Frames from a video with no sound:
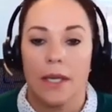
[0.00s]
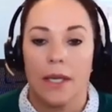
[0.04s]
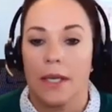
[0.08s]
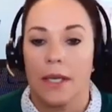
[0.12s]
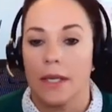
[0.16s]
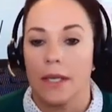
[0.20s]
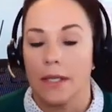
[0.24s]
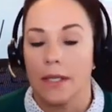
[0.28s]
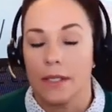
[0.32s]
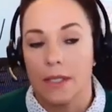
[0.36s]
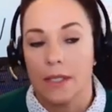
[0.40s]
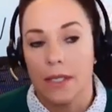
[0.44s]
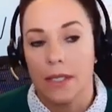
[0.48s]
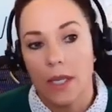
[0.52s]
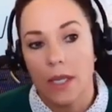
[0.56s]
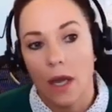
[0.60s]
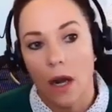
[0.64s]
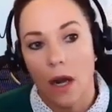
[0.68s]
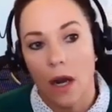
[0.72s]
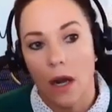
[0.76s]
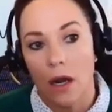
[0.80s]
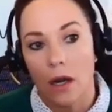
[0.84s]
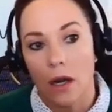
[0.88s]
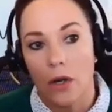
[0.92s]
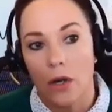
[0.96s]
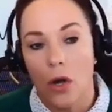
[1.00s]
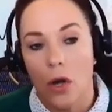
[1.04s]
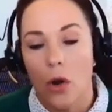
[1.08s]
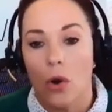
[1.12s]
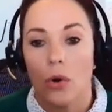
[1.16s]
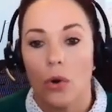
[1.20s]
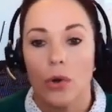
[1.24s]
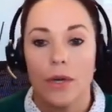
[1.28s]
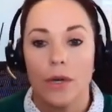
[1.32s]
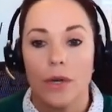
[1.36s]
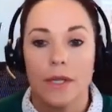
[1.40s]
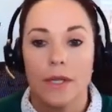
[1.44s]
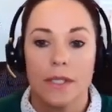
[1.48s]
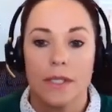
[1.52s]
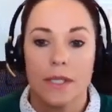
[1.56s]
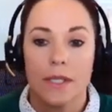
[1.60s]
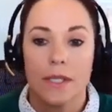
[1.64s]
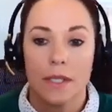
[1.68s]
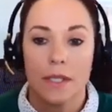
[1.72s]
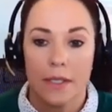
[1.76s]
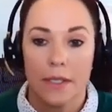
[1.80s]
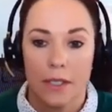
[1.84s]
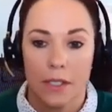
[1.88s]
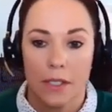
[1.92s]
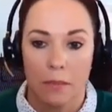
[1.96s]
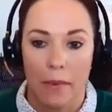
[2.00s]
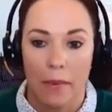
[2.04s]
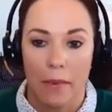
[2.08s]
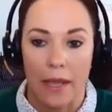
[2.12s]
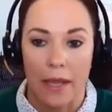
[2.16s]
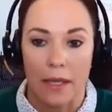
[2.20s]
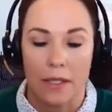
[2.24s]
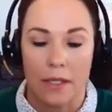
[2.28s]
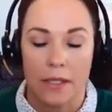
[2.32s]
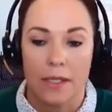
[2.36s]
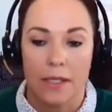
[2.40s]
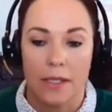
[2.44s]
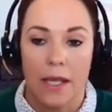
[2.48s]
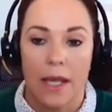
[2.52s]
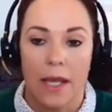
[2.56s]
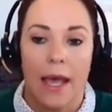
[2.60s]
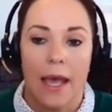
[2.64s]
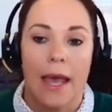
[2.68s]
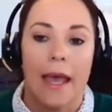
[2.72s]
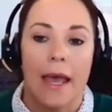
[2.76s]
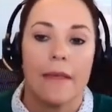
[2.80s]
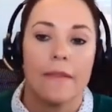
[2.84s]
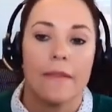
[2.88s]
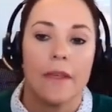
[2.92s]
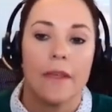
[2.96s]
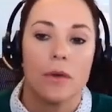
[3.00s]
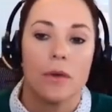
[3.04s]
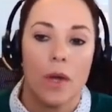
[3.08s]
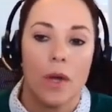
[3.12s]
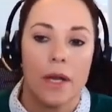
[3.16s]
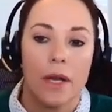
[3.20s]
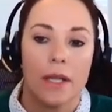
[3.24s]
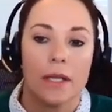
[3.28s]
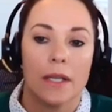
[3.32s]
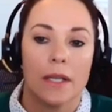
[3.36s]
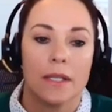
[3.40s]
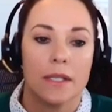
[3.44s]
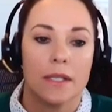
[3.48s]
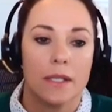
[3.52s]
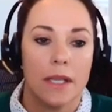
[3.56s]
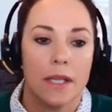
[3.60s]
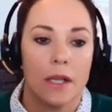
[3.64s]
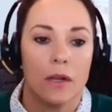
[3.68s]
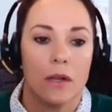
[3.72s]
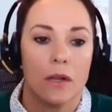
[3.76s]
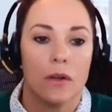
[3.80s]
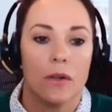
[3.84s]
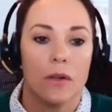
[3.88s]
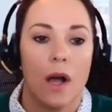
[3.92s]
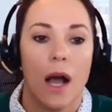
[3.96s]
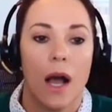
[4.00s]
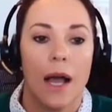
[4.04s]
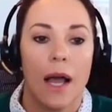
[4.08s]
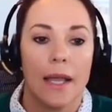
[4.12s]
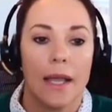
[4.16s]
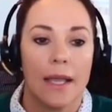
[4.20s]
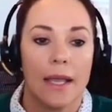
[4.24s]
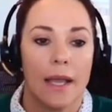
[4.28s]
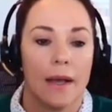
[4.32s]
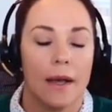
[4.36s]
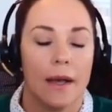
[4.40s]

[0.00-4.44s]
in a TR or in a ceiling space, and then running a single high